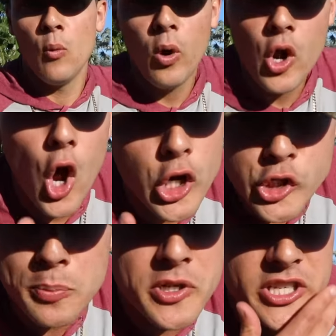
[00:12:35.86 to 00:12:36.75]

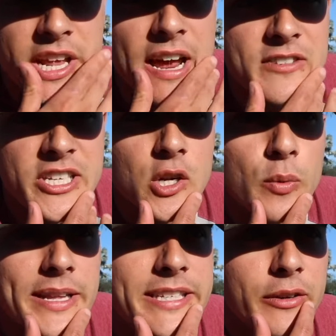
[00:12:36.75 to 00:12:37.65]
100% I've seen a
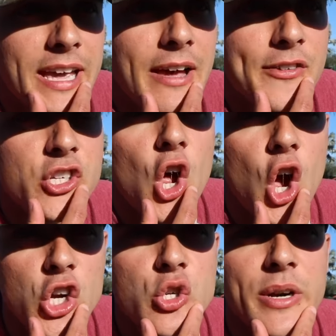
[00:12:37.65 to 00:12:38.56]
red tail catfish
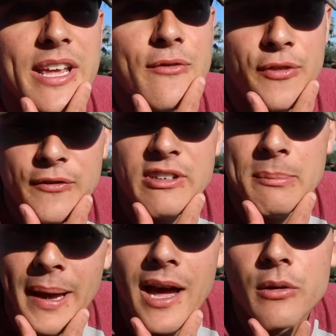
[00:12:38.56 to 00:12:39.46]
150
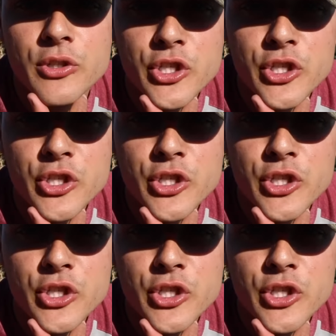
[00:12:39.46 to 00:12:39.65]
pounds,